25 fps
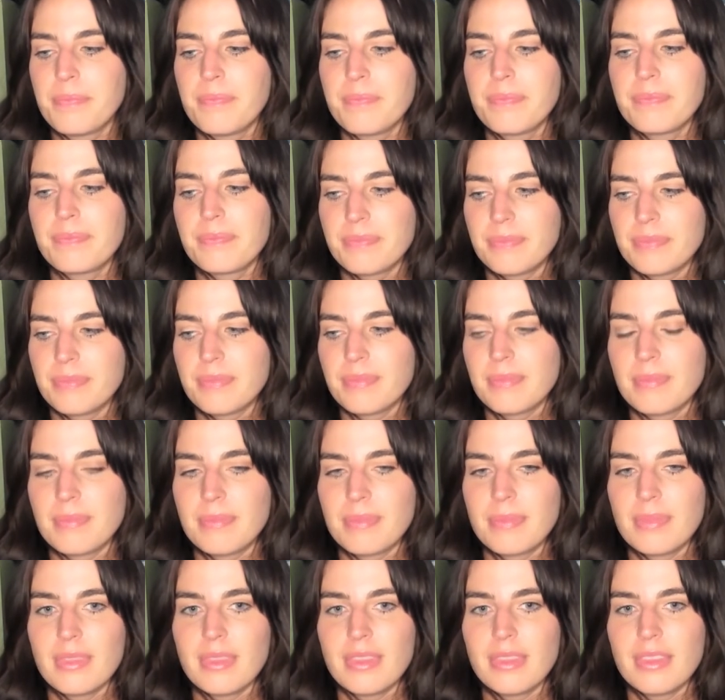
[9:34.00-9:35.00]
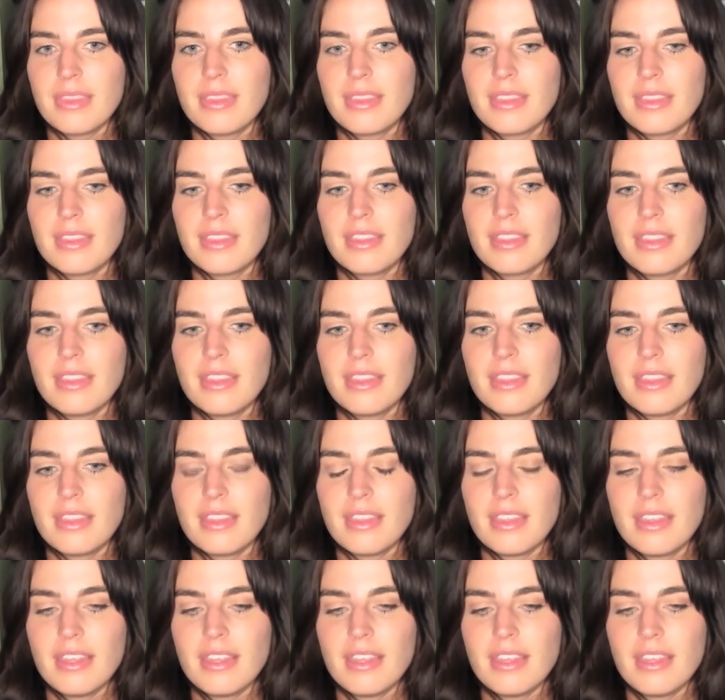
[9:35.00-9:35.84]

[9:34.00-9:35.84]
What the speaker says: (no one is talking)